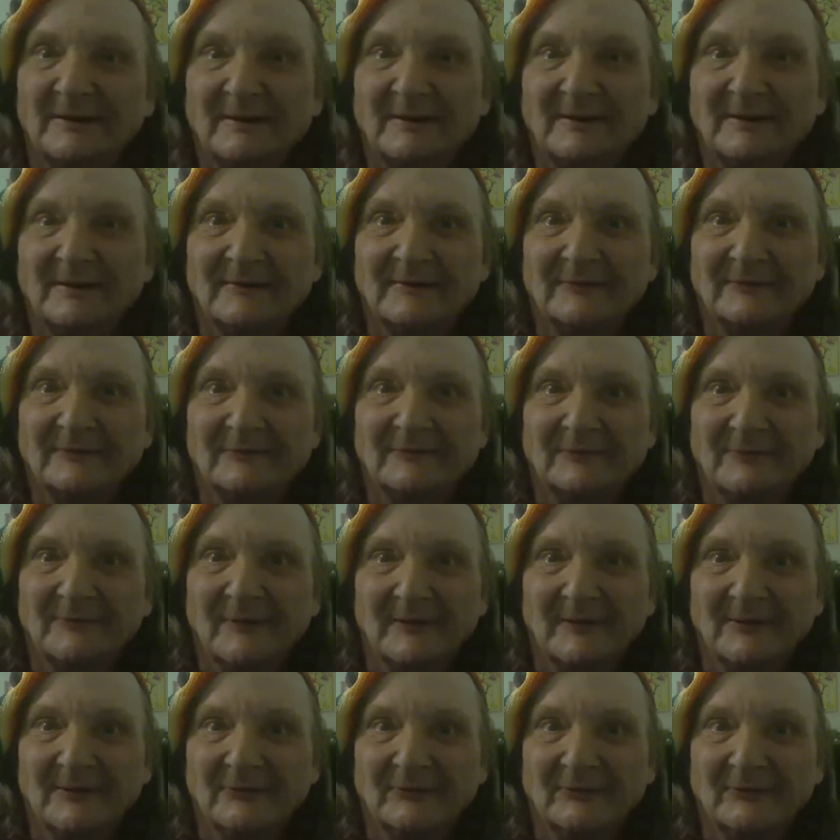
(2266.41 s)
That's
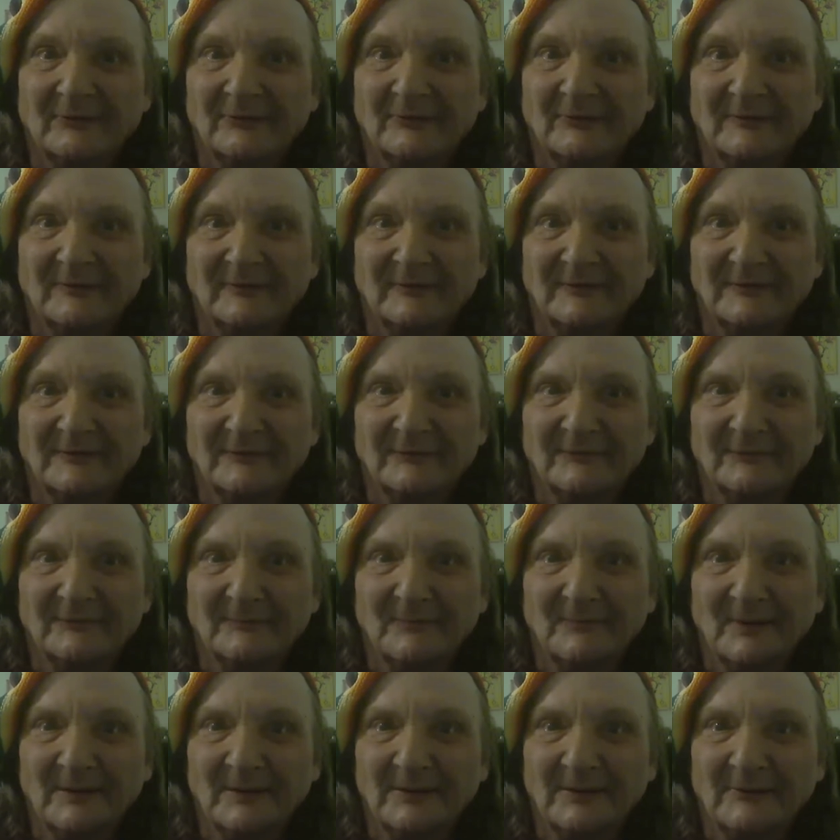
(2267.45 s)
like the least of
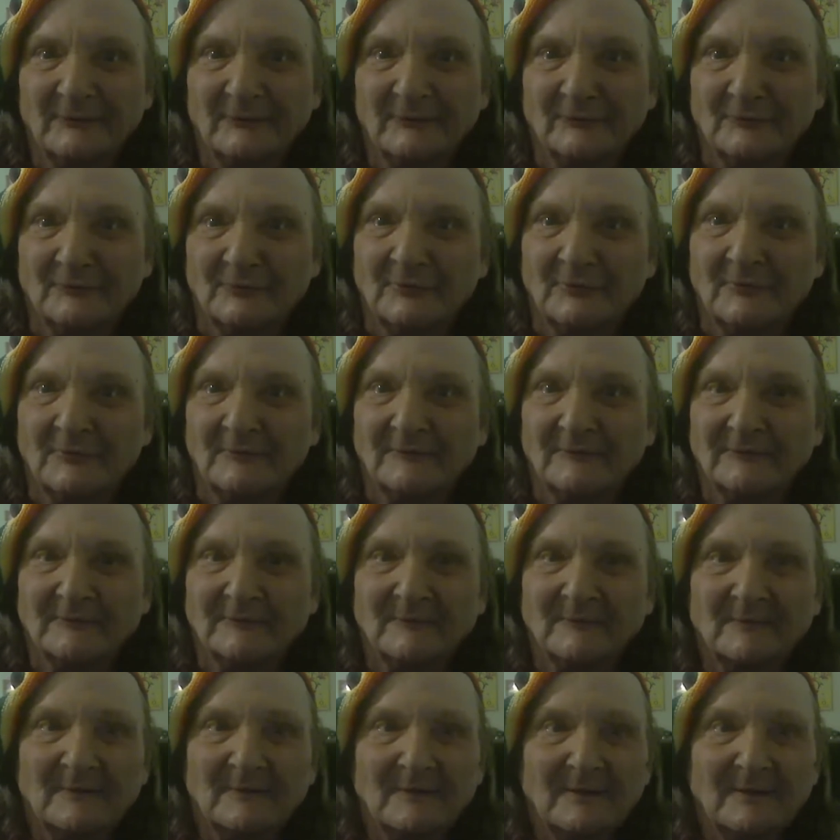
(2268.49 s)
my concerns.